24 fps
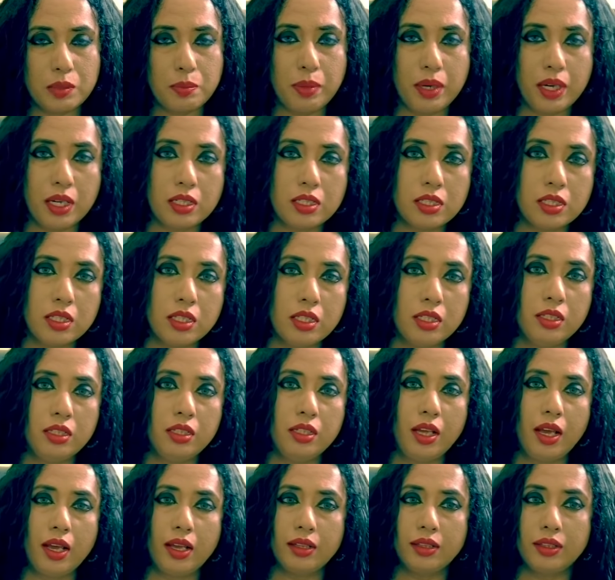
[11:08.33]

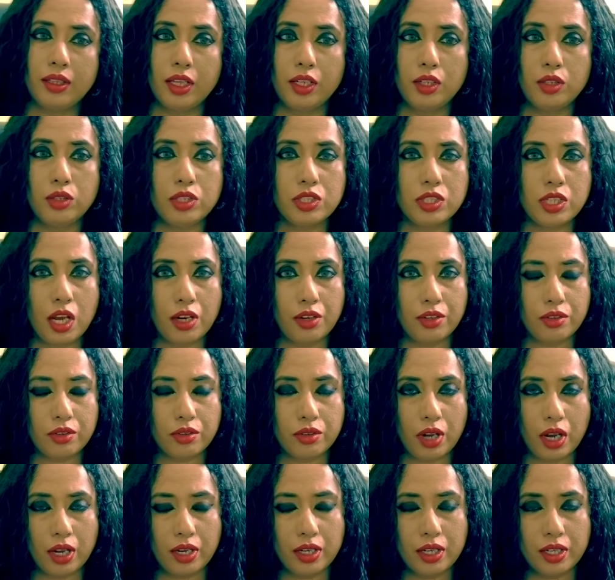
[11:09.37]
person, and then you start
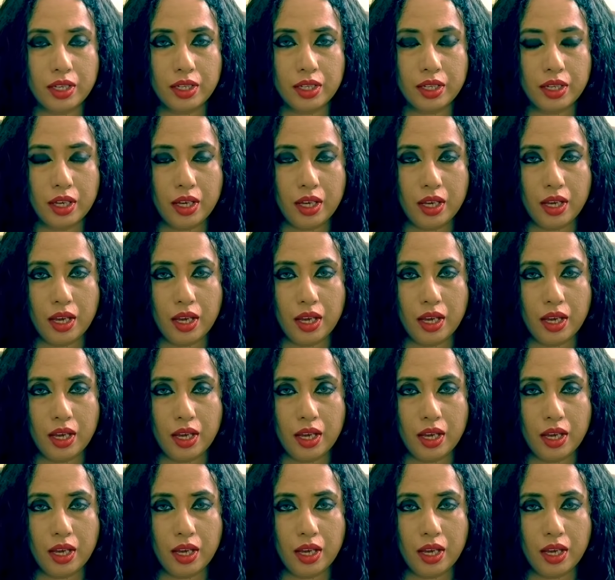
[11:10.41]
running,